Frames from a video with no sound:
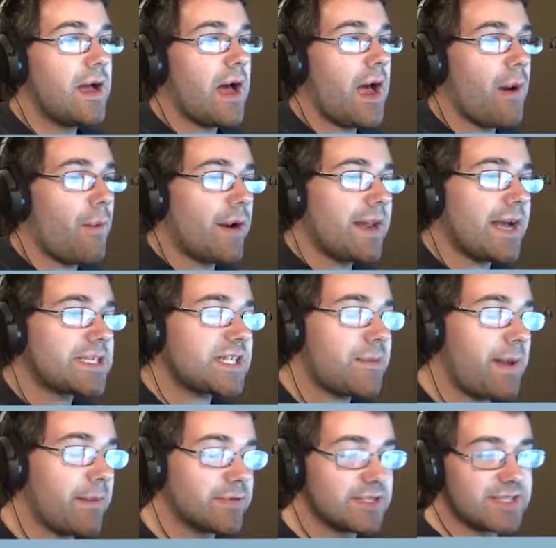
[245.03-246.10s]
I want to actually
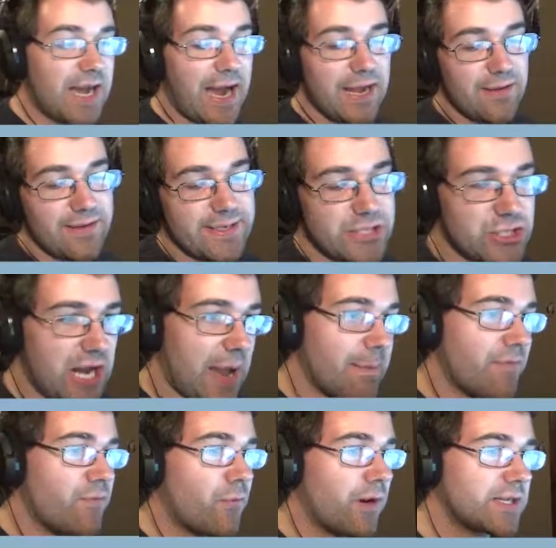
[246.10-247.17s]
be able to dial in a shot
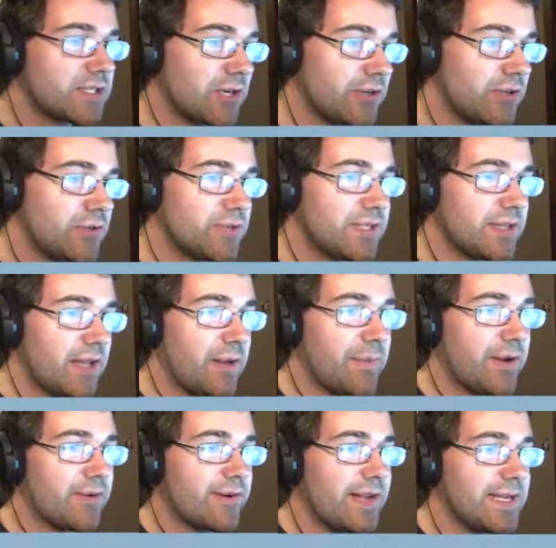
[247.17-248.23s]
before I start using, like, my
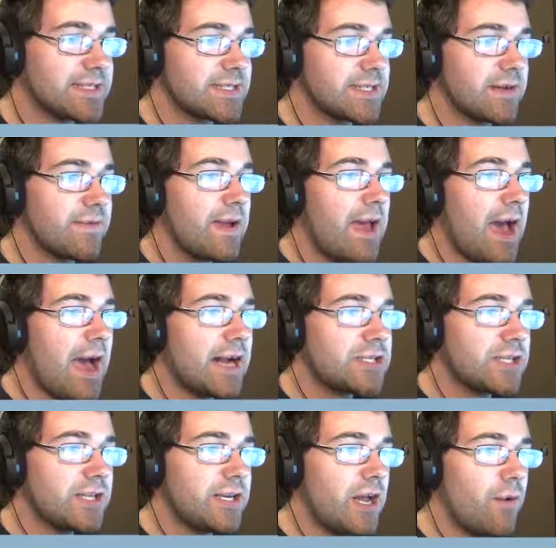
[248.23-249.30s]
grenades and stuff.
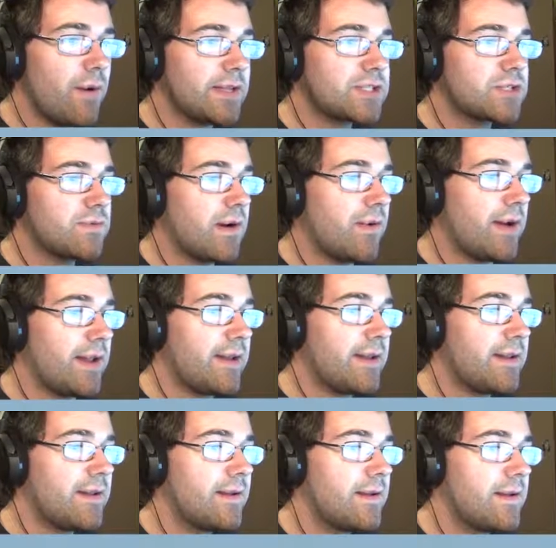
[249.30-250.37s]
Actually, you know what? Screw it.
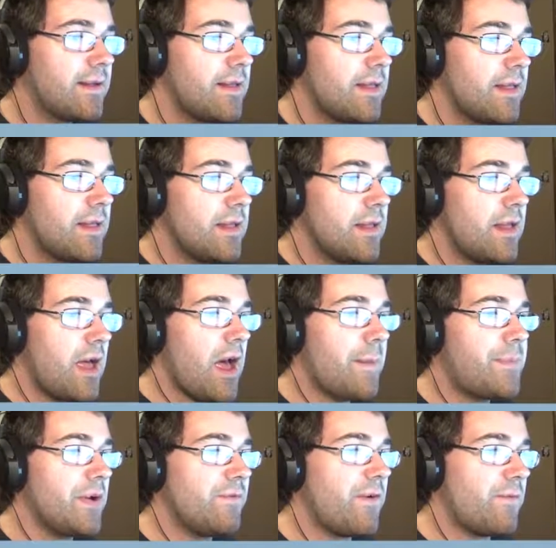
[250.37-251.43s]

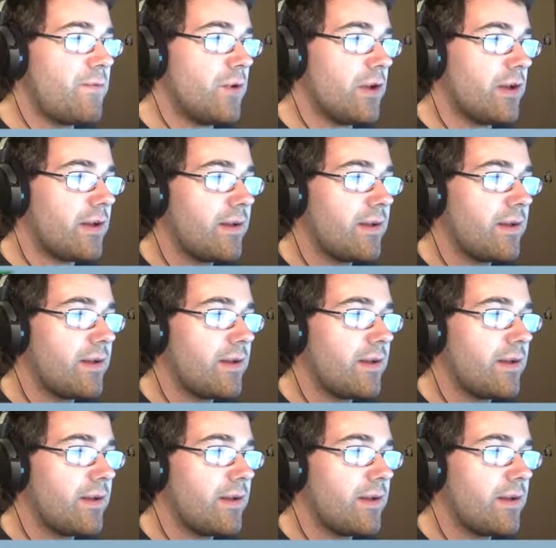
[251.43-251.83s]
Happy Fifi.